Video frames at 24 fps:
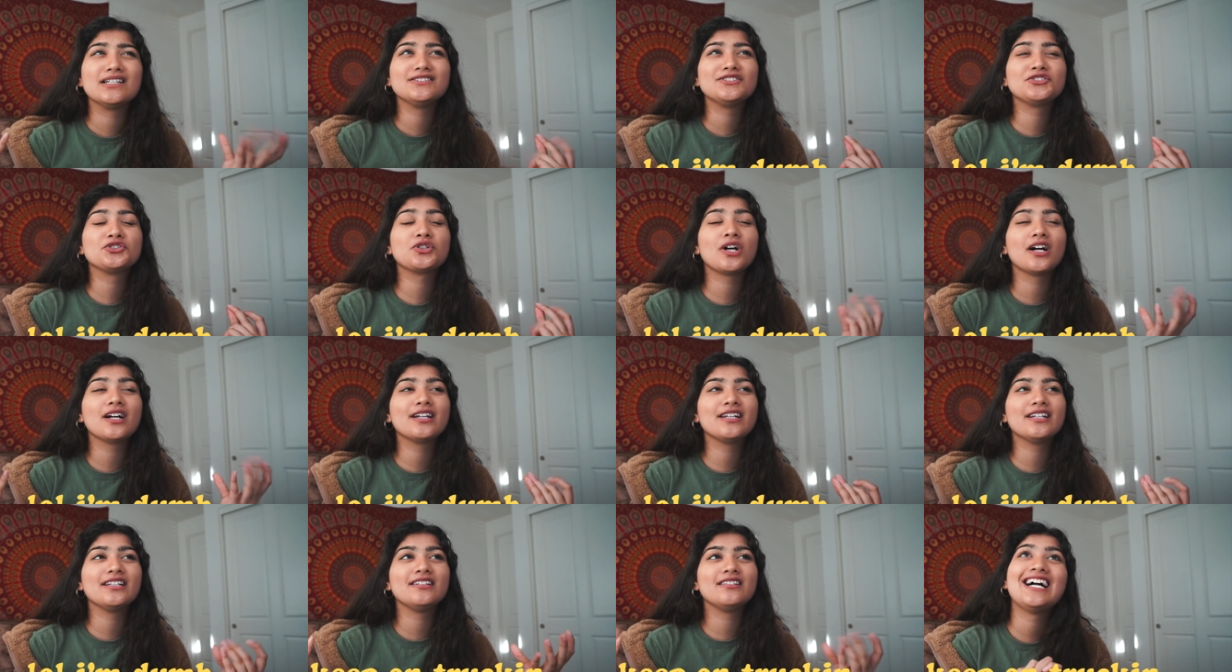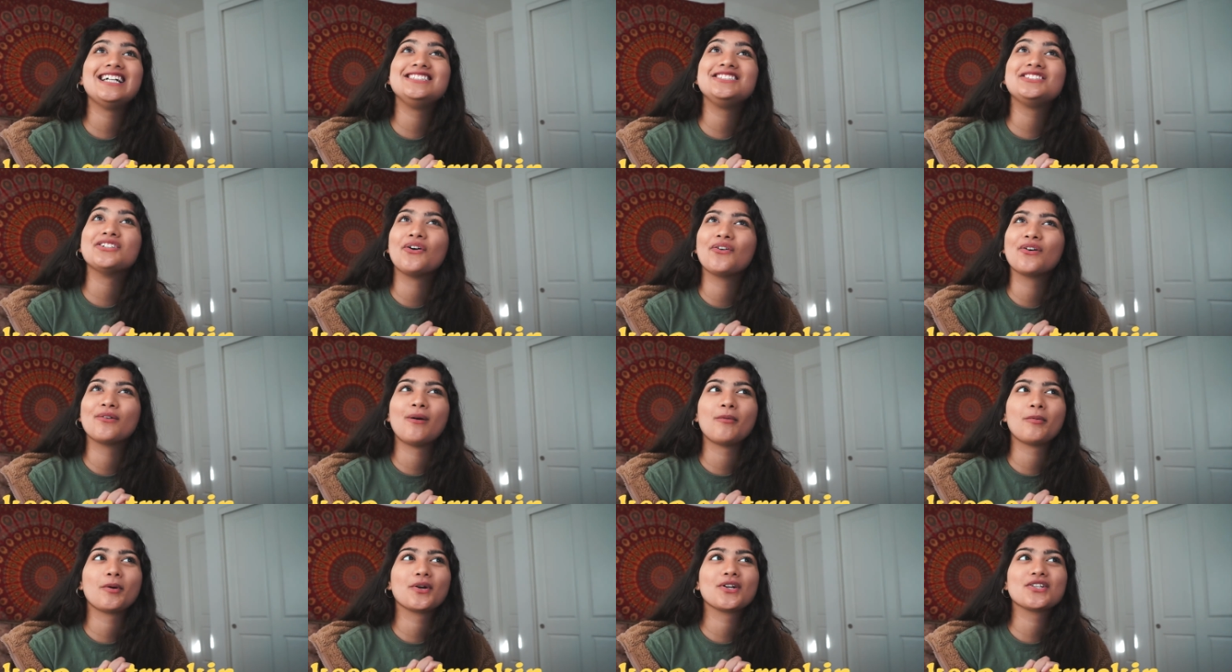Truckin, I don't
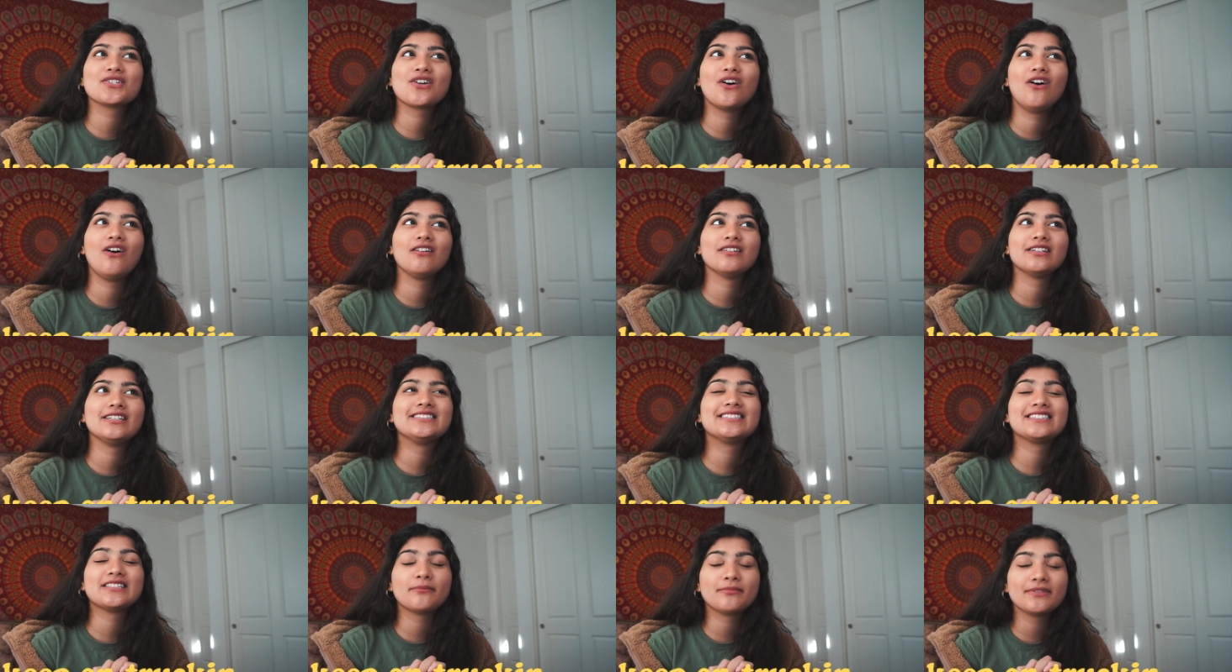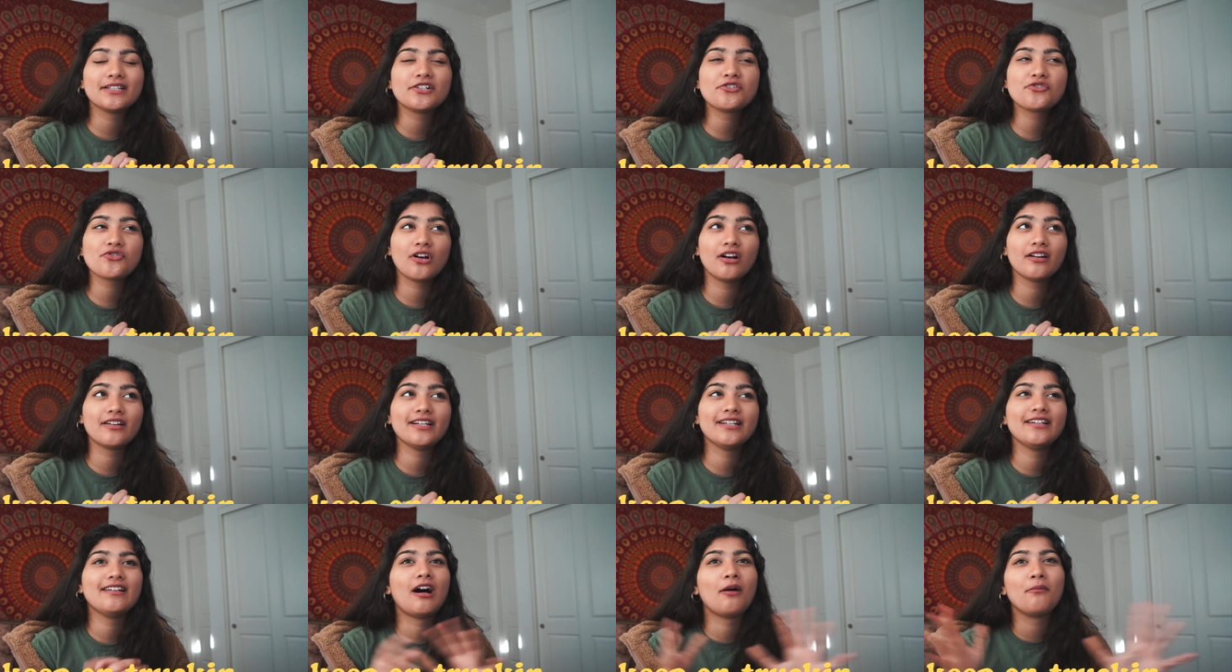remember what it's called. It's something
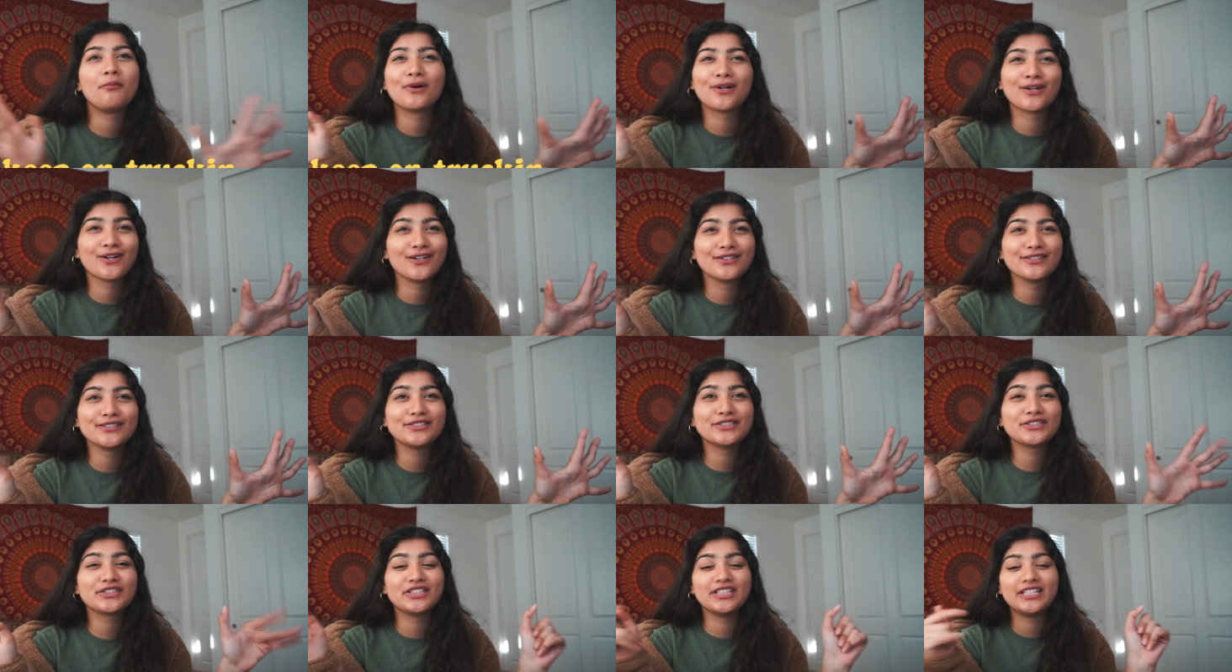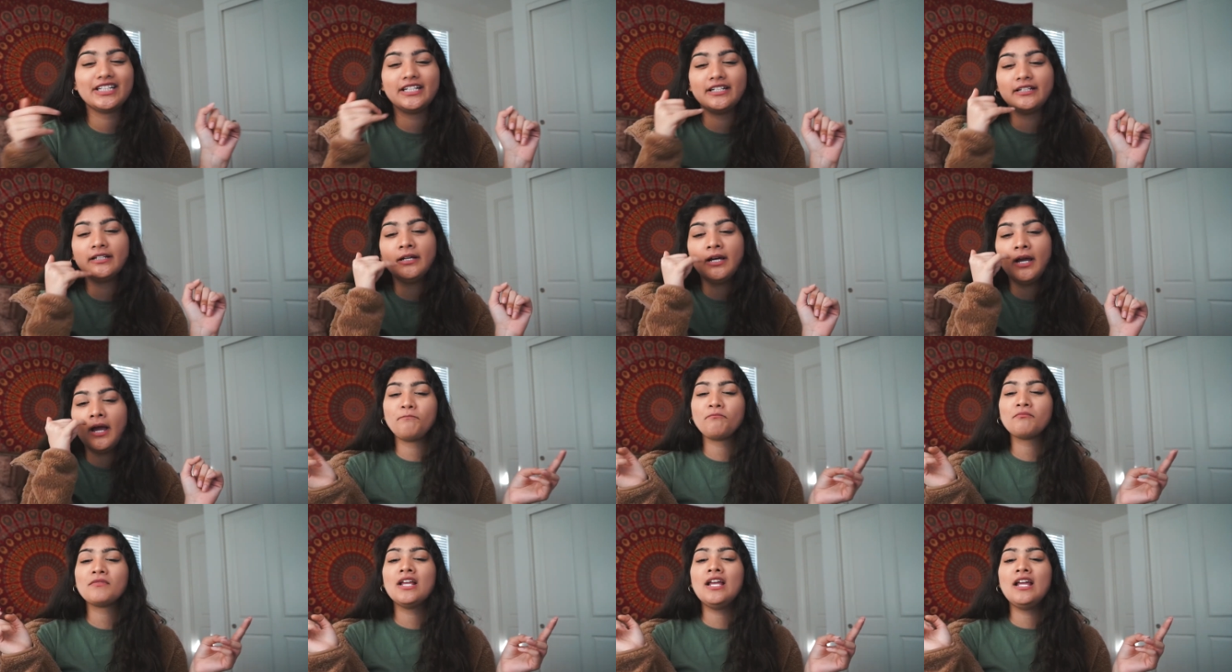Truckin. I'll put it on the screen.
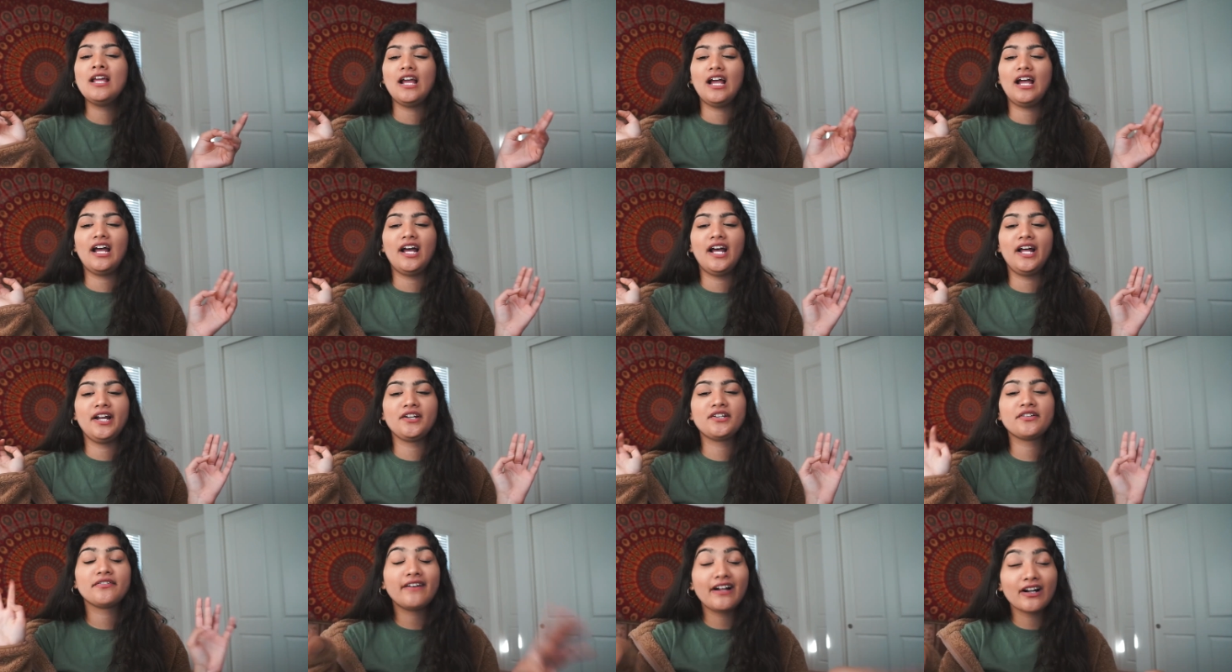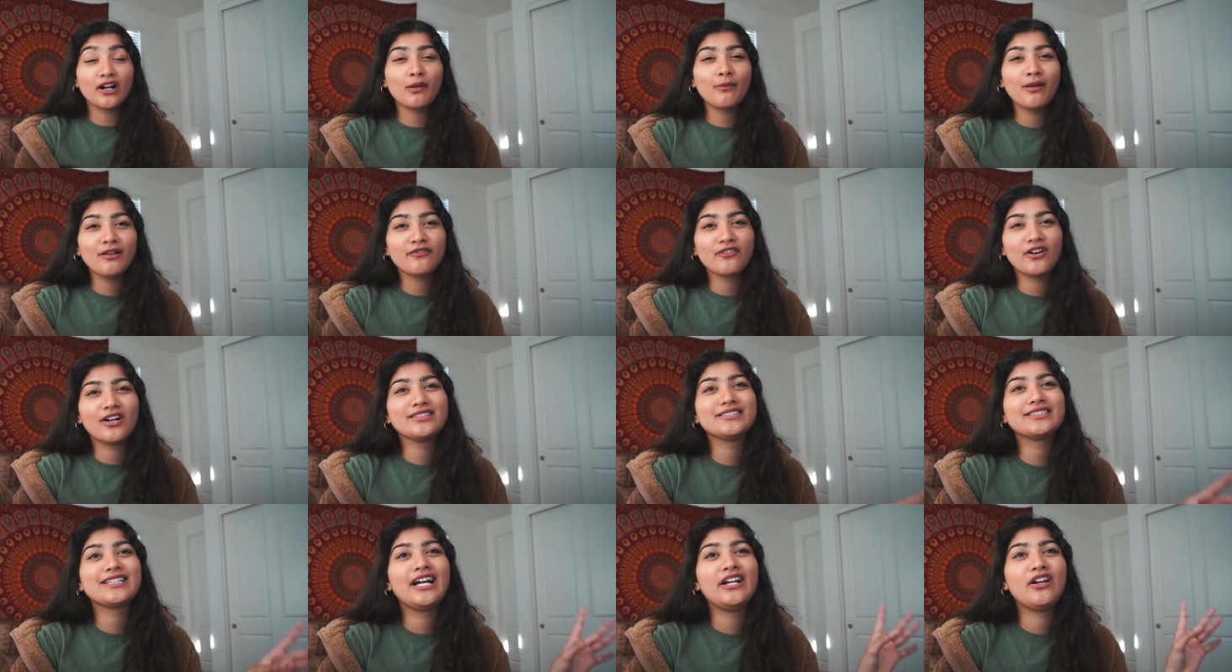And to find all my
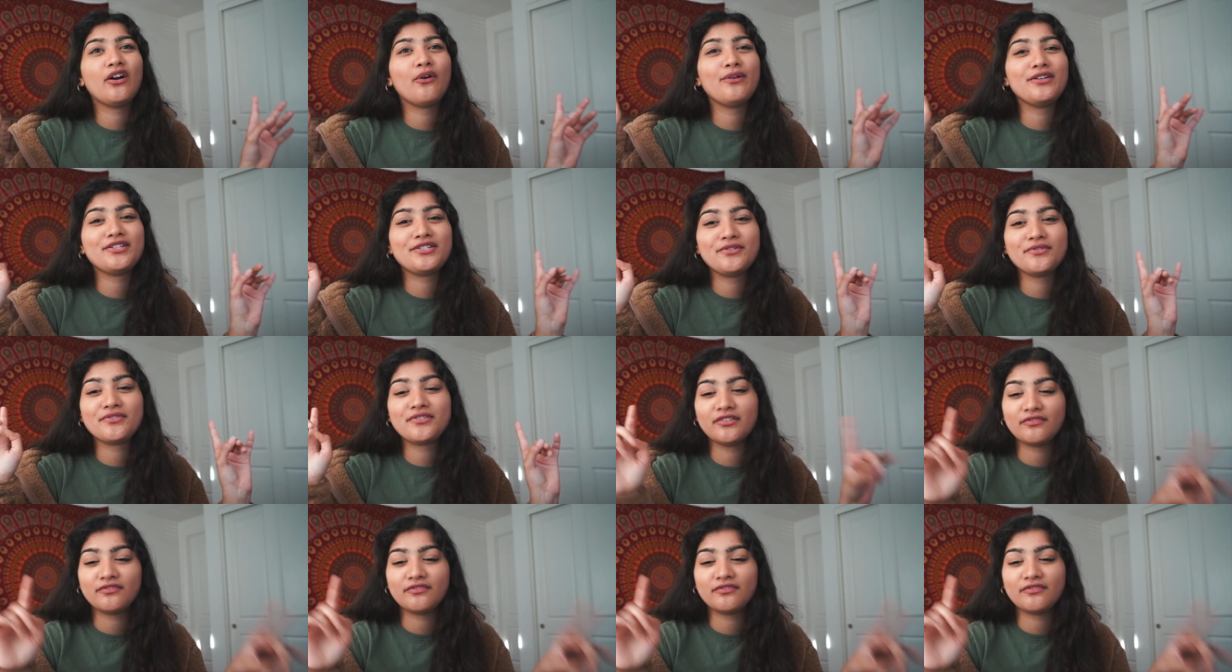fonts, I always use